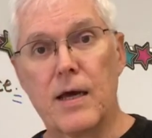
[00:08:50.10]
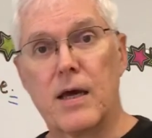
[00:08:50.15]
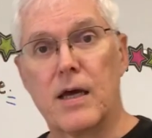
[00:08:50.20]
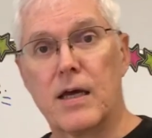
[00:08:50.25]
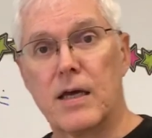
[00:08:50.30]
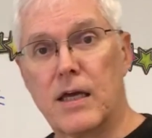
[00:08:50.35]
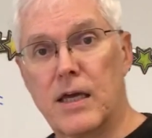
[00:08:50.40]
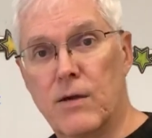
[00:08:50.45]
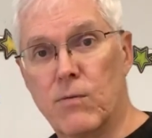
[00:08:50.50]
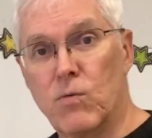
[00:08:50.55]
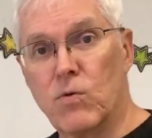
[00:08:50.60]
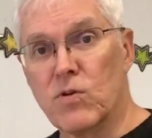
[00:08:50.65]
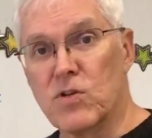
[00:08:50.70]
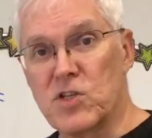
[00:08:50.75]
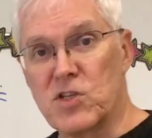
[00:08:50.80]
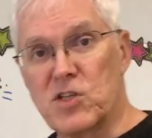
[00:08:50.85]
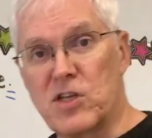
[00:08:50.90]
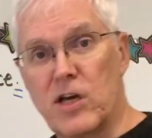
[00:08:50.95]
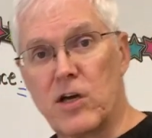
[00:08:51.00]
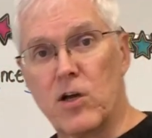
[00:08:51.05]
it will
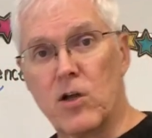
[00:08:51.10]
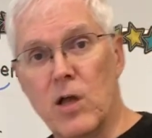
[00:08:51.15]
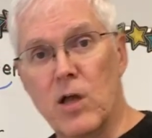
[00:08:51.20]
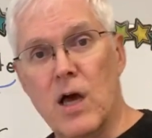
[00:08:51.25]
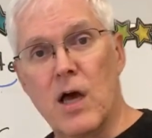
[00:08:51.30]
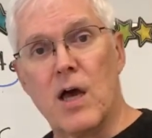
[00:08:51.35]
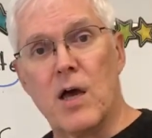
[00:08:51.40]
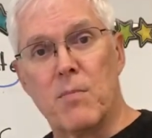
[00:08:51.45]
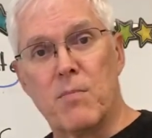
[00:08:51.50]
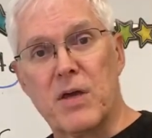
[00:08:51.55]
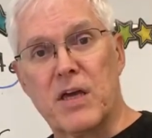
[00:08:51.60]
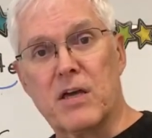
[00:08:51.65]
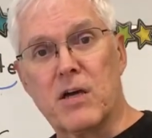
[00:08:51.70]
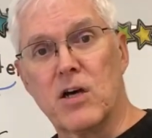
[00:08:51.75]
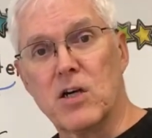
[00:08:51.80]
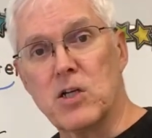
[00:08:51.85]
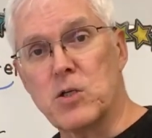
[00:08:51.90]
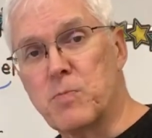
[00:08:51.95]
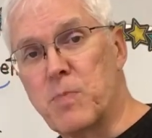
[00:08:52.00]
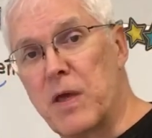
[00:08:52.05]
sell
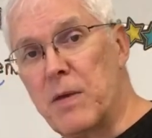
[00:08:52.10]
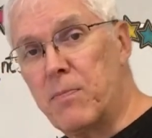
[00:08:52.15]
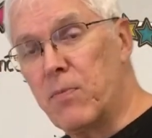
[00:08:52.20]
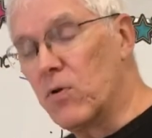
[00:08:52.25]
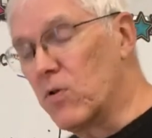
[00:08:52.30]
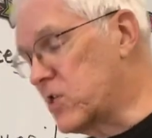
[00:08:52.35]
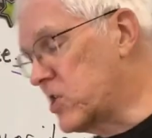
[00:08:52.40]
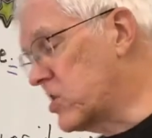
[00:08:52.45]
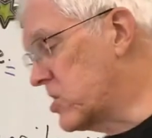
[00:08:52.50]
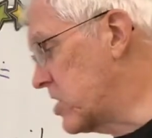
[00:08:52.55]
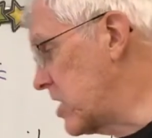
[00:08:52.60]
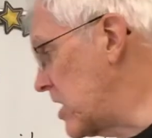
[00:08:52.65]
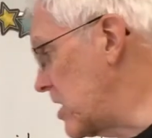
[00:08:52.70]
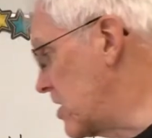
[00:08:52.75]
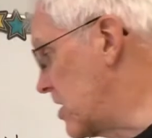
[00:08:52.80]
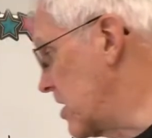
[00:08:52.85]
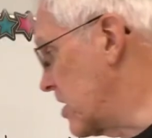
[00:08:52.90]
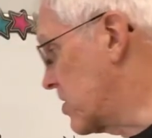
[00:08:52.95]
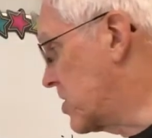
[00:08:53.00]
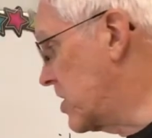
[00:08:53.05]
because people see
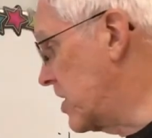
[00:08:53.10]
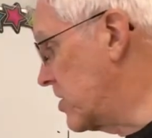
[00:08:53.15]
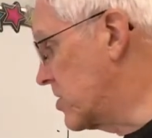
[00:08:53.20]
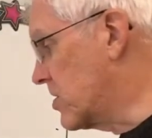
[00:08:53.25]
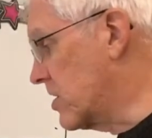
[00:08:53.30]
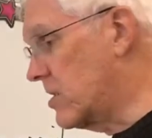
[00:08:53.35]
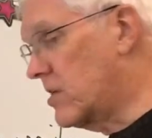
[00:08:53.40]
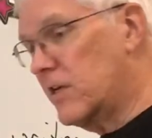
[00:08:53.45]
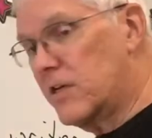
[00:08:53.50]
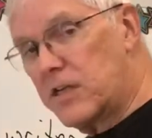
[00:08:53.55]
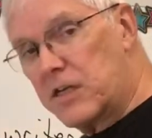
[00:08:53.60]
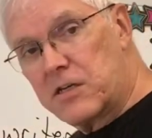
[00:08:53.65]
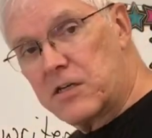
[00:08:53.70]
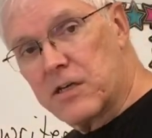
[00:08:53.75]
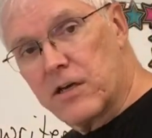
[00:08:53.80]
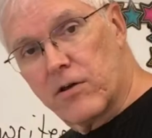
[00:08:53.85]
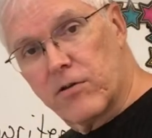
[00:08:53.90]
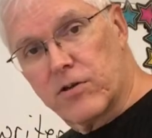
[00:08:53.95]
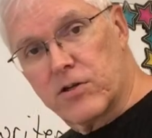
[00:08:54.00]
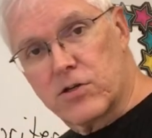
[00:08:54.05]
the attention to
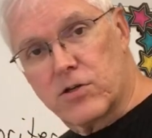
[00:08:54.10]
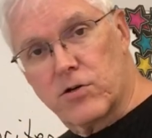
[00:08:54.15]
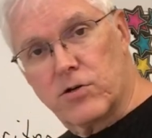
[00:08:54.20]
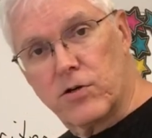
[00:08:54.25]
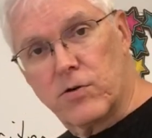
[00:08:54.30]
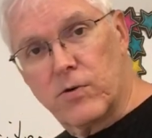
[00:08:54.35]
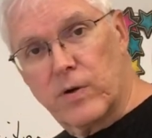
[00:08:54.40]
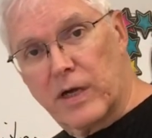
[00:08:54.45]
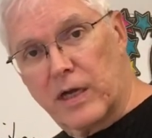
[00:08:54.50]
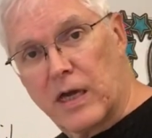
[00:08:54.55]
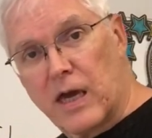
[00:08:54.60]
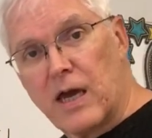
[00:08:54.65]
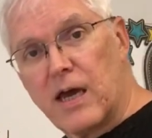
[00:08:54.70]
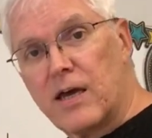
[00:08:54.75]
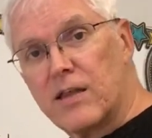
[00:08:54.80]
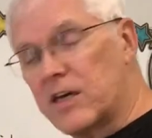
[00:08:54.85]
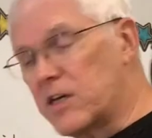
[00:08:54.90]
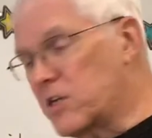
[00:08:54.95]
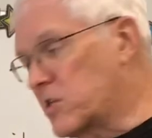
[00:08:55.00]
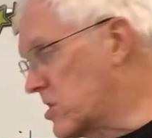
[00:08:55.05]
detail that you're doing.
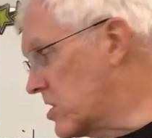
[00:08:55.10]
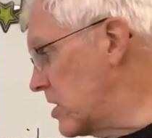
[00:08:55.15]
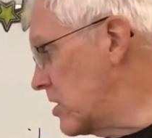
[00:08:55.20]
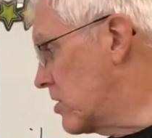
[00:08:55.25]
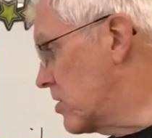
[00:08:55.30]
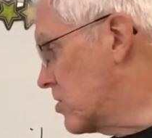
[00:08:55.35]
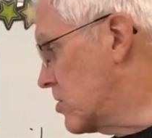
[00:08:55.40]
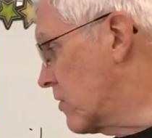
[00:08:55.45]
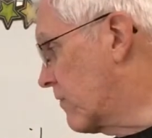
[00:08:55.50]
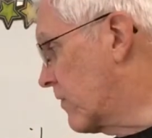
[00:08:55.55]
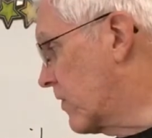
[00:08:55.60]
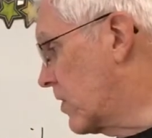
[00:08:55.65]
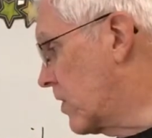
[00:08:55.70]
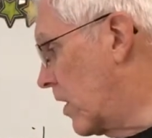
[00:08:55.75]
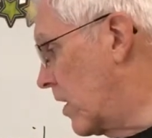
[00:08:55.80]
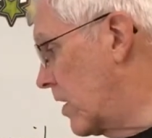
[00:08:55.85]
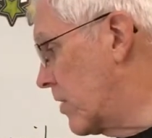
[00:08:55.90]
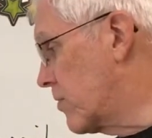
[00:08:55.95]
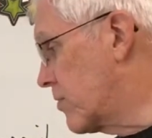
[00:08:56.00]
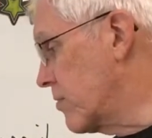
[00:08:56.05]
They see that you've
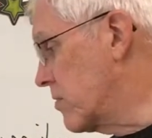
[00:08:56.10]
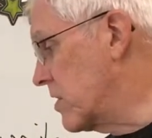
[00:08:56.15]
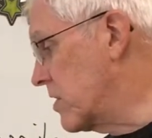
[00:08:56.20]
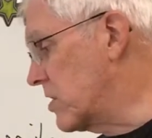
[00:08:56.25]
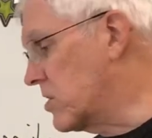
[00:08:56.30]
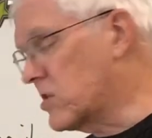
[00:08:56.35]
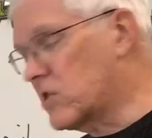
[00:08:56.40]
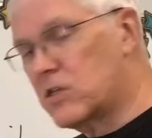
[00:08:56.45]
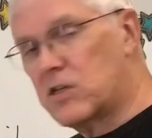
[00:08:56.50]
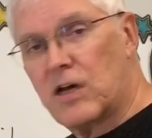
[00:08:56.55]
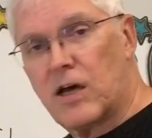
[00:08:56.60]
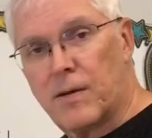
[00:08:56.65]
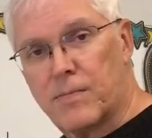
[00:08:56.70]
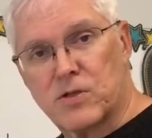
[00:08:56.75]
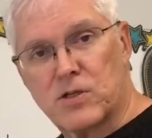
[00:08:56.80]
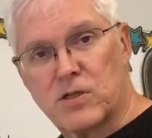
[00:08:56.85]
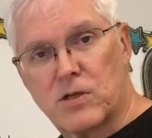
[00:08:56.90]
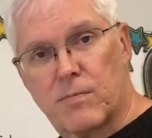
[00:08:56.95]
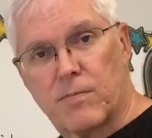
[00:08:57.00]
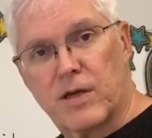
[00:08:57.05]
gone through these steps
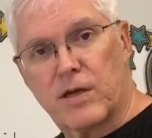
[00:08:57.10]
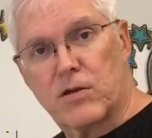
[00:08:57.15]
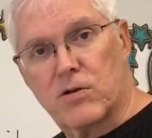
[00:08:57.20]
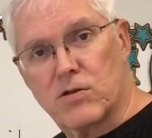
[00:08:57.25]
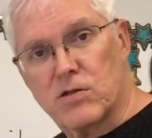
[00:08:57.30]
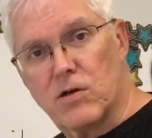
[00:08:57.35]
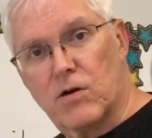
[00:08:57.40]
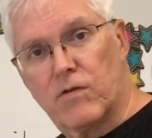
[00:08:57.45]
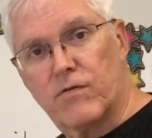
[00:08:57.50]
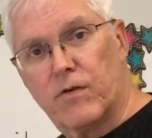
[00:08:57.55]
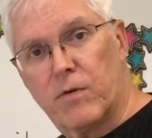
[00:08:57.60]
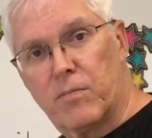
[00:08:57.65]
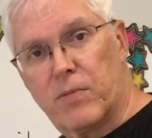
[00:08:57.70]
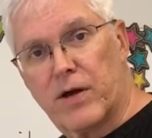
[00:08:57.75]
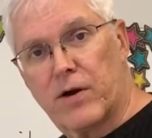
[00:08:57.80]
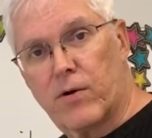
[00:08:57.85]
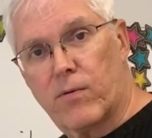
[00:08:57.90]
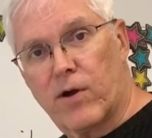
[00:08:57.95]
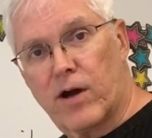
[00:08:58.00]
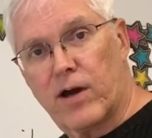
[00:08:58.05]
to make yourself a
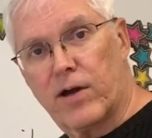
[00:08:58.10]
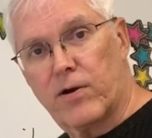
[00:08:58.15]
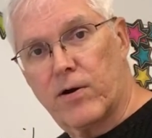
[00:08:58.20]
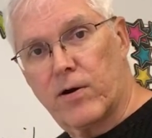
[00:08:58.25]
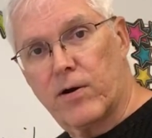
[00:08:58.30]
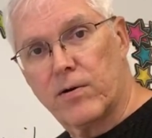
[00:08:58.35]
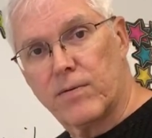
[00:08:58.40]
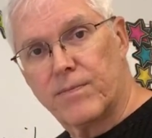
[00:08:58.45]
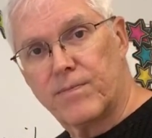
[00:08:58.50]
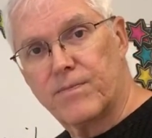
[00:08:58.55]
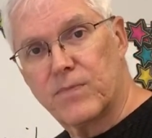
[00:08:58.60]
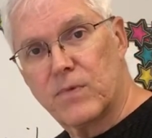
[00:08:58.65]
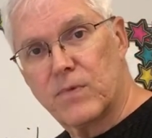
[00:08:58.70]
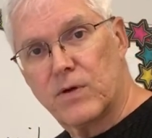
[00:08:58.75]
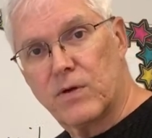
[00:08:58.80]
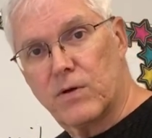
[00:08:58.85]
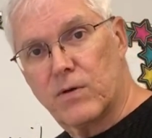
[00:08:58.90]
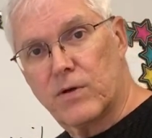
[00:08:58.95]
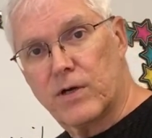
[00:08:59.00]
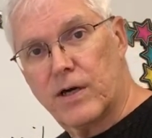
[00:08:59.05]
better writer.
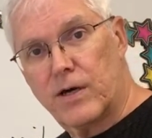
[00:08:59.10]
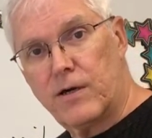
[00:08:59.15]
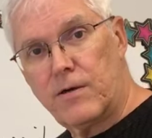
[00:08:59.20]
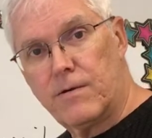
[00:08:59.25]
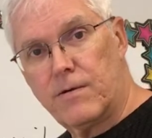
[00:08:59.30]
Okay?